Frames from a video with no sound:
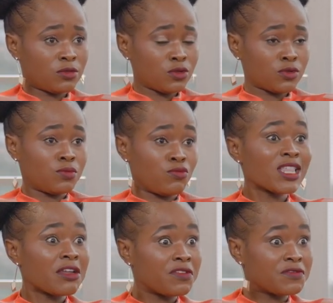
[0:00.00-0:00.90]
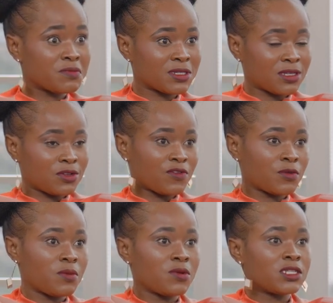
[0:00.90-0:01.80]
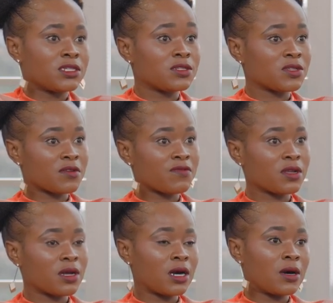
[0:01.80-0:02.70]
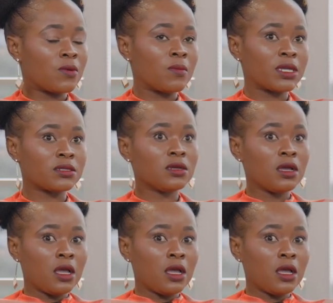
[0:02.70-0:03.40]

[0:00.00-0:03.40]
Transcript: close, more than fifty percent of the population in South Africa are women.